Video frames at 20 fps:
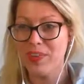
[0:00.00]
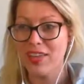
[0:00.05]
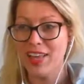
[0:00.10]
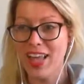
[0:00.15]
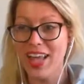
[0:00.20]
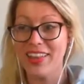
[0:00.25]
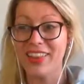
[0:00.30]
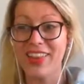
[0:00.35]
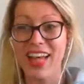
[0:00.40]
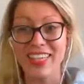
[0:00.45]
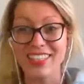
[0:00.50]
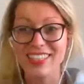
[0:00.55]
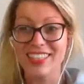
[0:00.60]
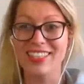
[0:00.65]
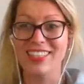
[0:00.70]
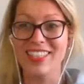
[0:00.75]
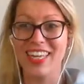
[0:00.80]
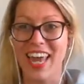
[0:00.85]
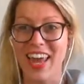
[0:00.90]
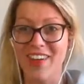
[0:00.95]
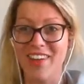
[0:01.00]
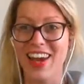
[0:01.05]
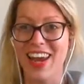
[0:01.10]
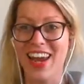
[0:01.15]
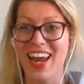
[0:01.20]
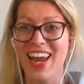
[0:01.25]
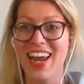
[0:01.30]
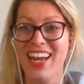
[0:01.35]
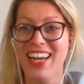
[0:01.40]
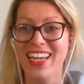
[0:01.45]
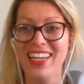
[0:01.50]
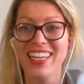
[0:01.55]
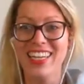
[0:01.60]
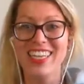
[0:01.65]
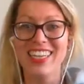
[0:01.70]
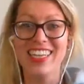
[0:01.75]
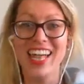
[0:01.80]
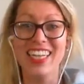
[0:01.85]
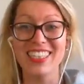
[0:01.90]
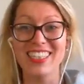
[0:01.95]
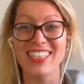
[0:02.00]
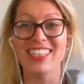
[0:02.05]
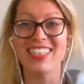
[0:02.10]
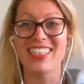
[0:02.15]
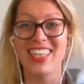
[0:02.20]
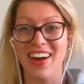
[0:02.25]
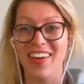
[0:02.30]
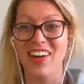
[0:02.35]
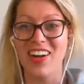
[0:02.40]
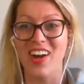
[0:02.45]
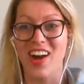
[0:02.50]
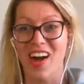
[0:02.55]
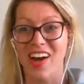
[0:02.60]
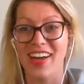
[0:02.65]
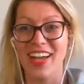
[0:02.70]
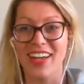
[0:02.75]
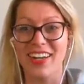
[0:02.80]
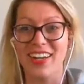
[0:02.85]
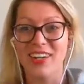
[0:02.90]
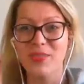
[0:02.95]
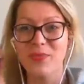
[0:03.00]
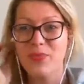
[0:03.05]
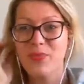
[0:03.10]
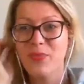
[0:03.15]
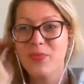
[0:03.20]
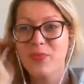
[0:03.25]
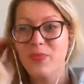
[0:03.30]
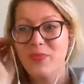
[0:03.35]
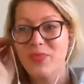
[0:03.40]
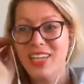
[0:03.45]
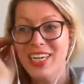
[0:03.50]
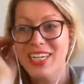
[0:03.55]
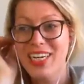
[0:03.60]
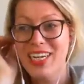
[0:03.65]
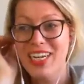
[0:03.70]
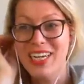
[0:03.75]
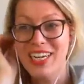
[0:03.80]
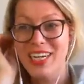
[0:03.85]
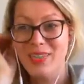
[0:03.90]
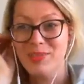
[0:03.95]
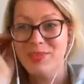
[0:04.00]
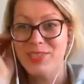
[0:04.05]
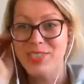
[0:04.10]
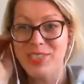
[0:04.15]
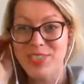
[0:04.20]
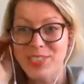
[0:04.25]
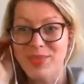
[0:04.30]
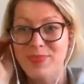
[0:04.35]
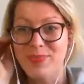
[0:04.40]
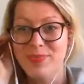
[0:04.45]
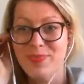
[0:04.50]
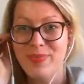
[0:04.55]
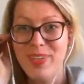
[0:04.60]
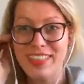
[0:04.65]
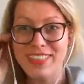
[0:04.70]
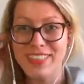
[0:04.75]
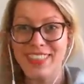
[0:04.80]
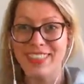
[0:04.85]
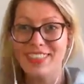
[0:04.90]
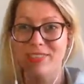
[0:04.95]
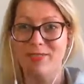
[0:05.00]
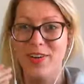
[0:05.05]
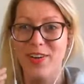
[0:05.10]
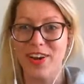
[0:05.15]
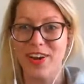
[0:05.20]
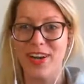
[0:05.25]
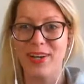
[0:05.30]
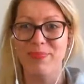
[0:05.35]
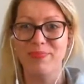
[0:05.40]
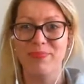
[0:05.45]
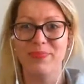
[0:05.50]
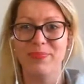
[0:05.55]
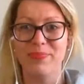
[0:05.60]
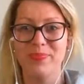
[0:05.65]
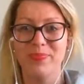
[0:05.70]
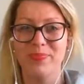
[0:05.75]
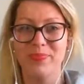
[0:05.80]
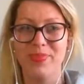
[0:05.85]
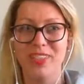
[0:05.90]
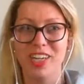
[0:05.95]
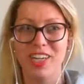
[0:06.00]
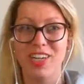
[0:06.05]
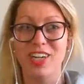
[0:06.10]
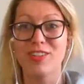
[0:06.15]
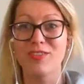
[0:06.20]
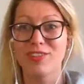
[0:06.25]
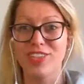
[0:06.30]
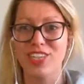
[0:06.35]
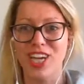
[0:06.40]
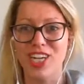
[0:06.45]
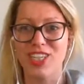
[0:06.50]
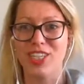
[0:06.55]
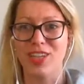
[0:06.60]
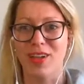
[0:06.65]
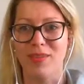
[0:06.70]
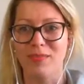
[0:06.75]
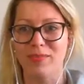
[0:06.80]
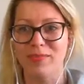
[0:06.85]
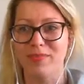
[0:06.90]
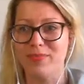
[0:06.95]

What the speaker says: And that's a scary, that's a scary audit to do. It's very confrontational.